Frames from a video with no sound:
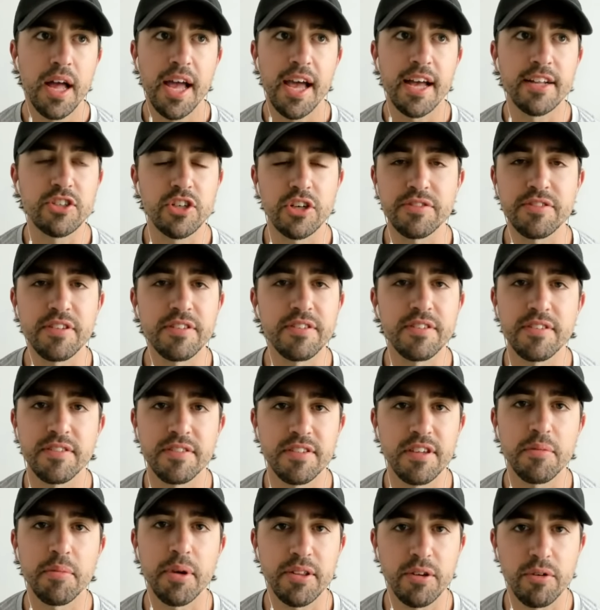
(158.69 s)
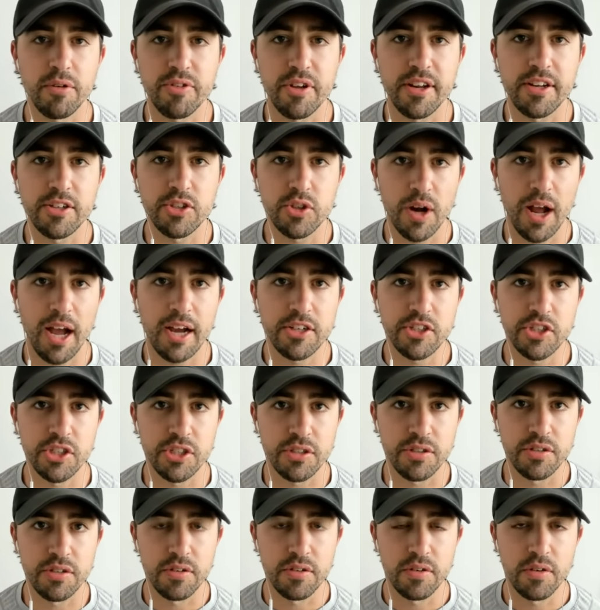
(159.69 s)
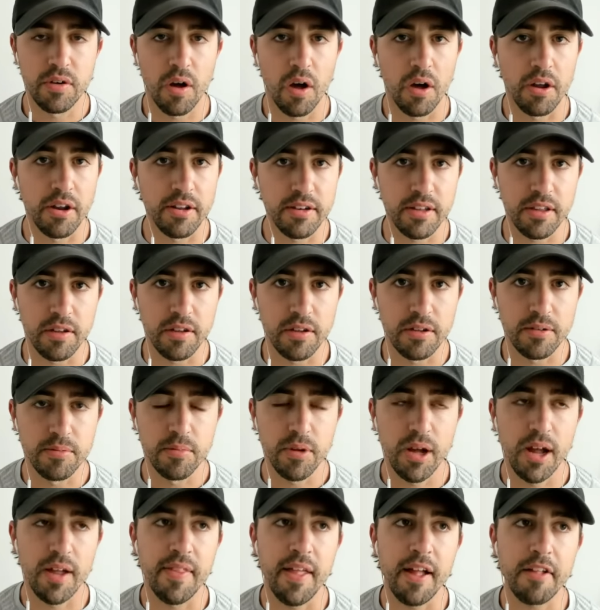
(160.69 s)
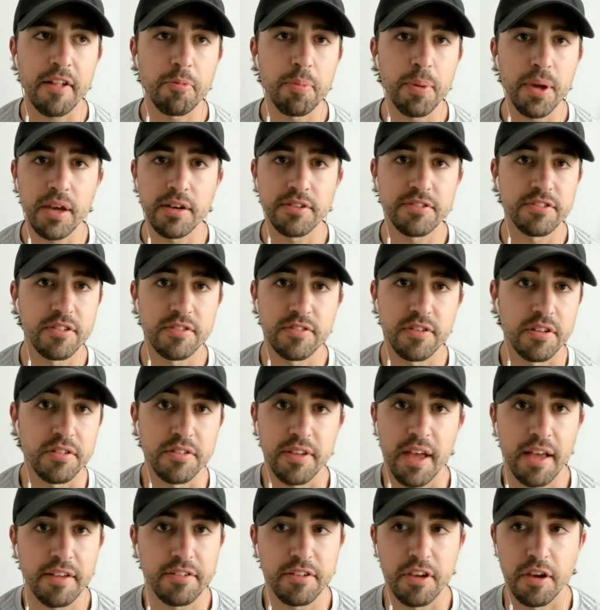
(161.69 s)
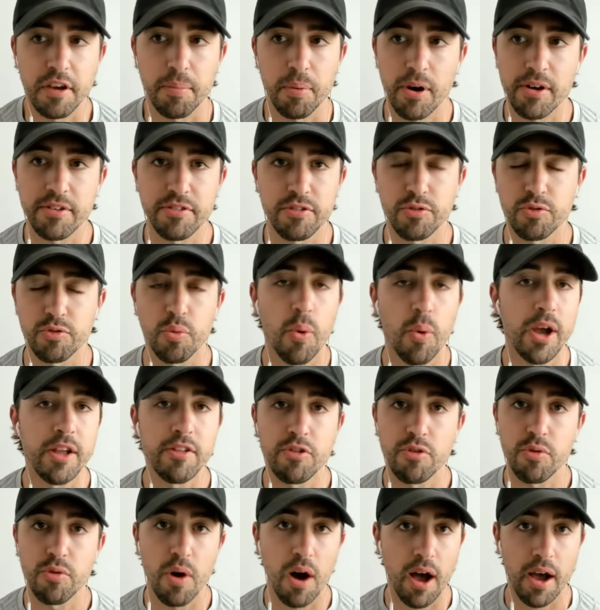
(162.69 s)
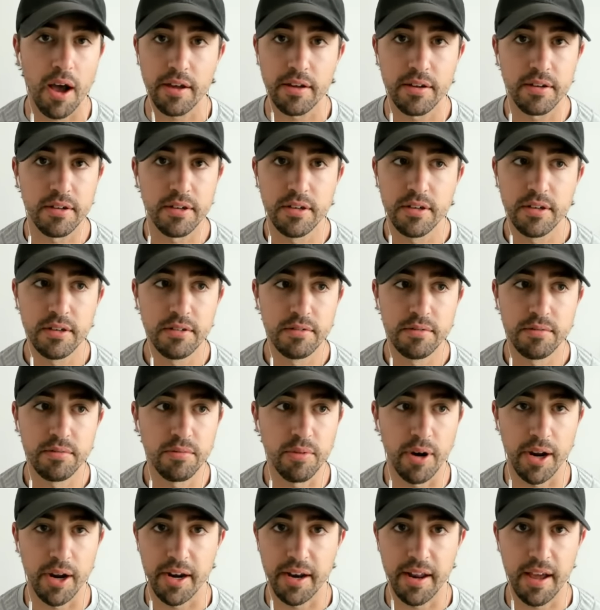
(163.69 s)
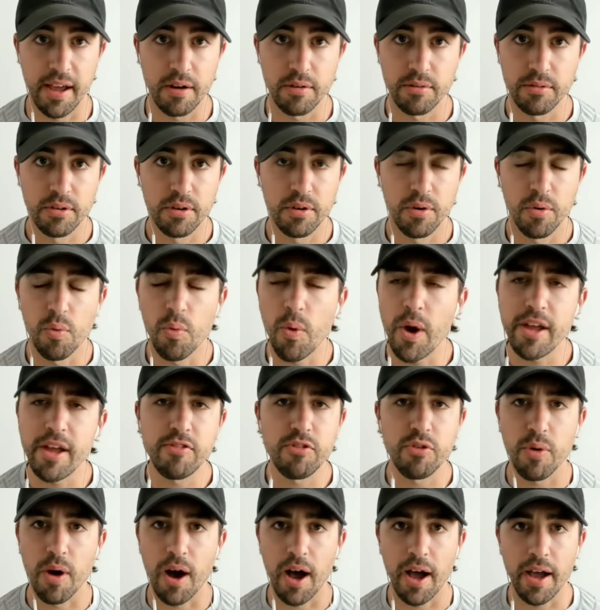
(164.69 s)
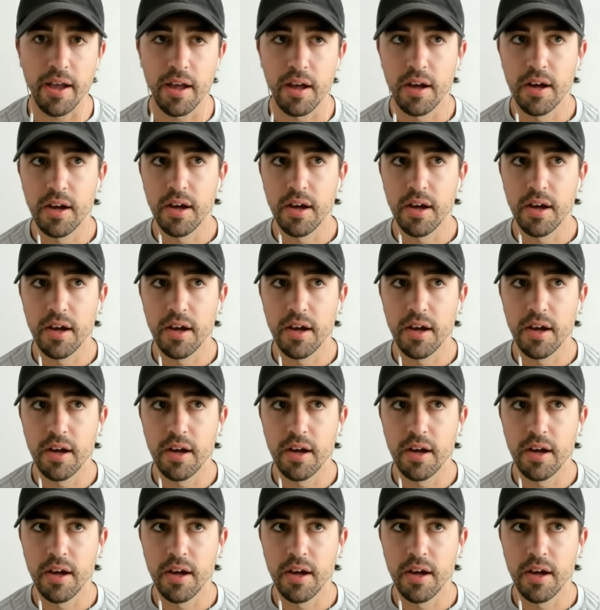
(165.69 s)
It just doesn't seem like there's any traction on a deal. And that's because the Suns' asking price is way too high right now. Way too high.